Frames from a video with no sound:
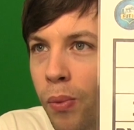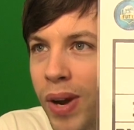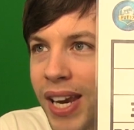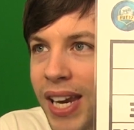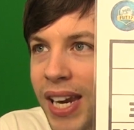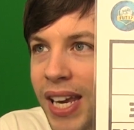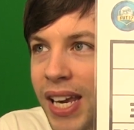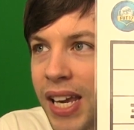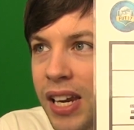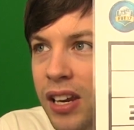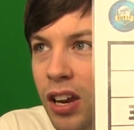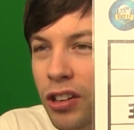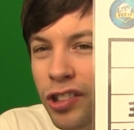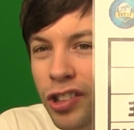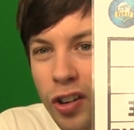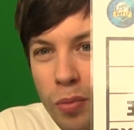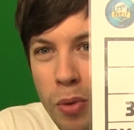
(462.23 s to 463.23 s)
We
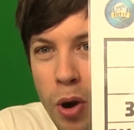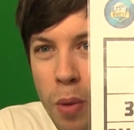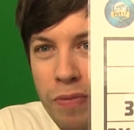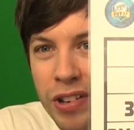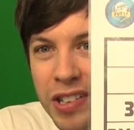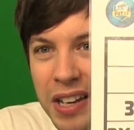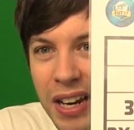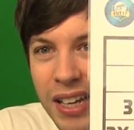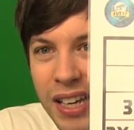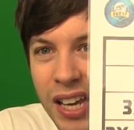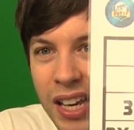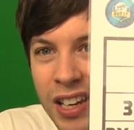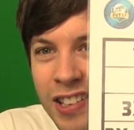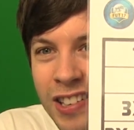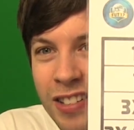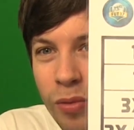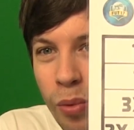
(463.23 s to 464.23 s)
need 2 more
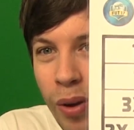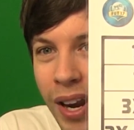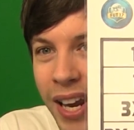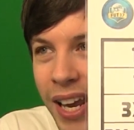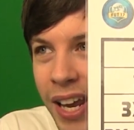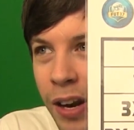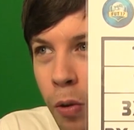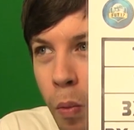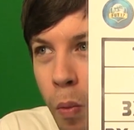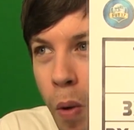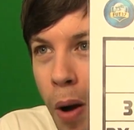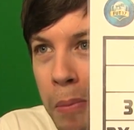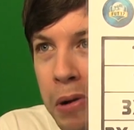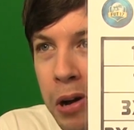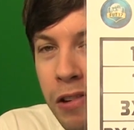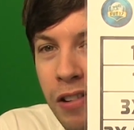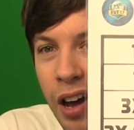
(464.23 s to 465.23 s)
Brazilians. We need 1 more
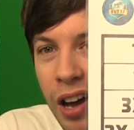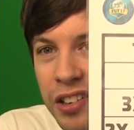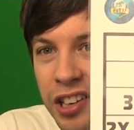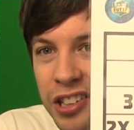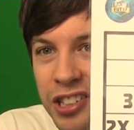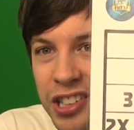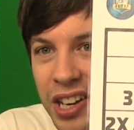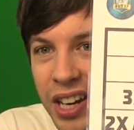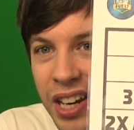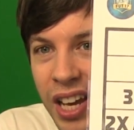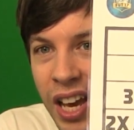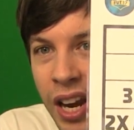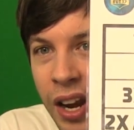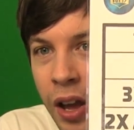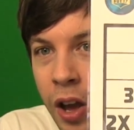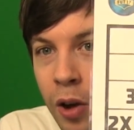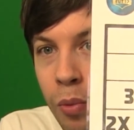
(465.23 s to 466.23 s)

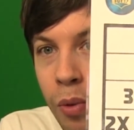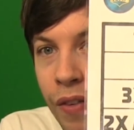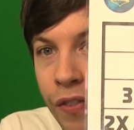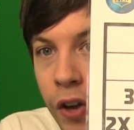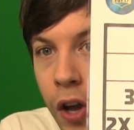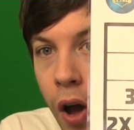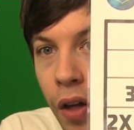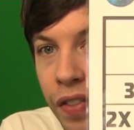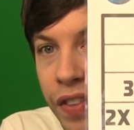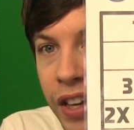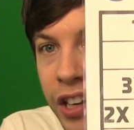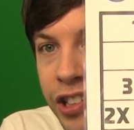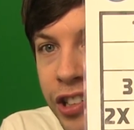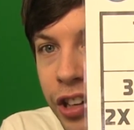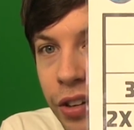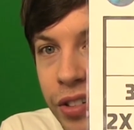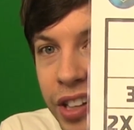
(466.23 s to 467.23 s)
Argentinian. We've got
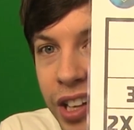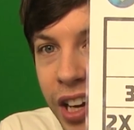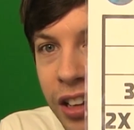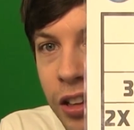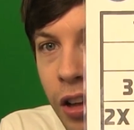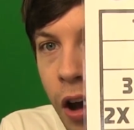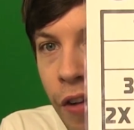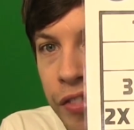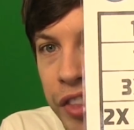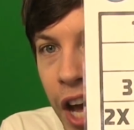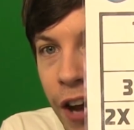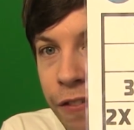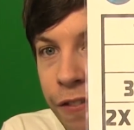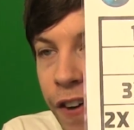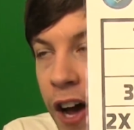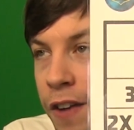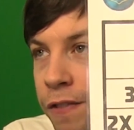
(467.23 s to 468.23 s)
these 2 ticked off. That
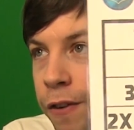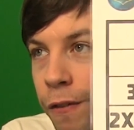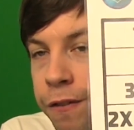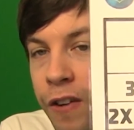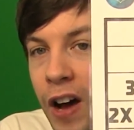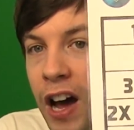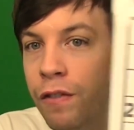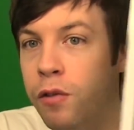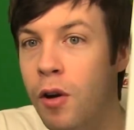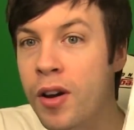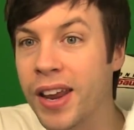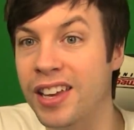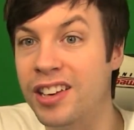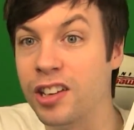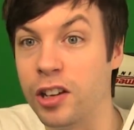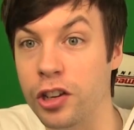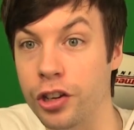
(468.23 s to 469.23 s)
5'5" one
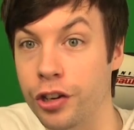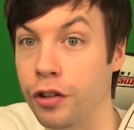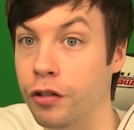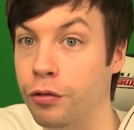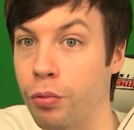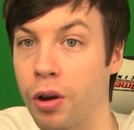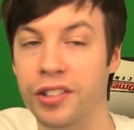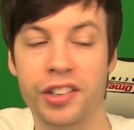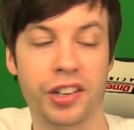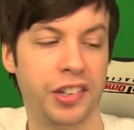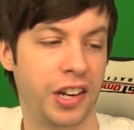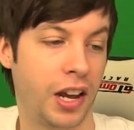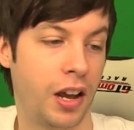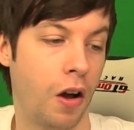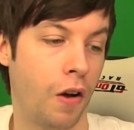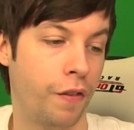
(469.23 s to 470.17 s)
is a huge one to tick